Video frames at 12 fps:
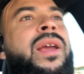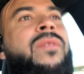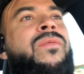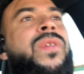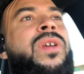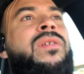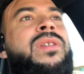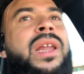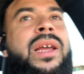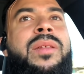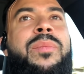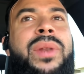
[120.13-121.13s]
feels
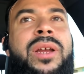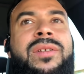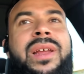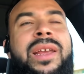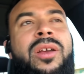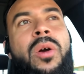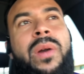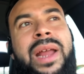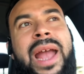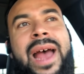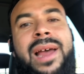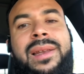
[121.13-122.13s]
like the players that he already
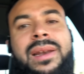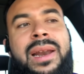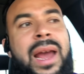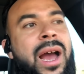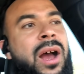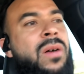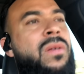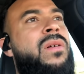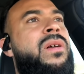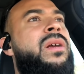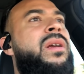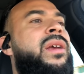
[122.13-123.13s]
has now,
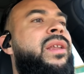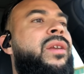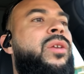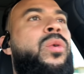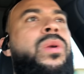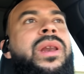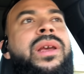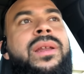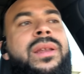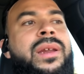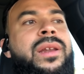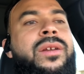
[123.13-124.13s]
his
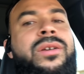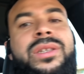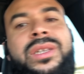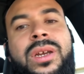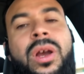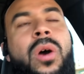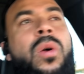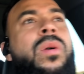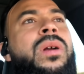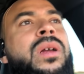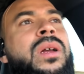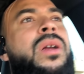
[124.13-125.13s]
nucleus is good to go,
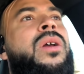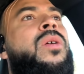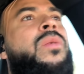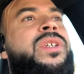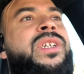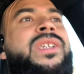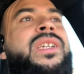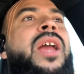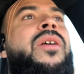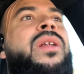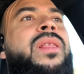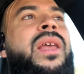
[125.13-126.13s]
which is
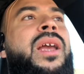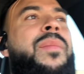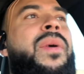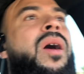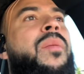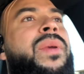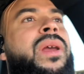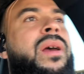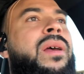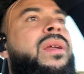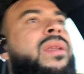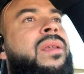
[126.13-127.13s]
scary to think about
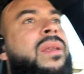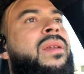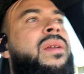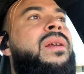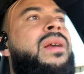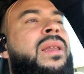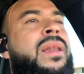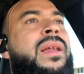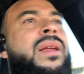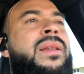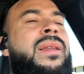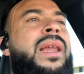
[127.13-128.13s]
because,
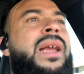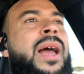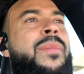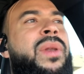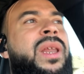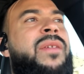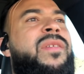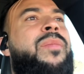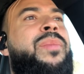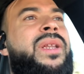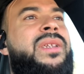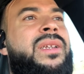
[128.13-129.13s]
like I believe
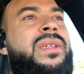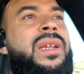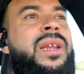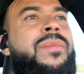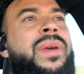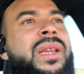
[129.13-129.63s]
Spitz has said many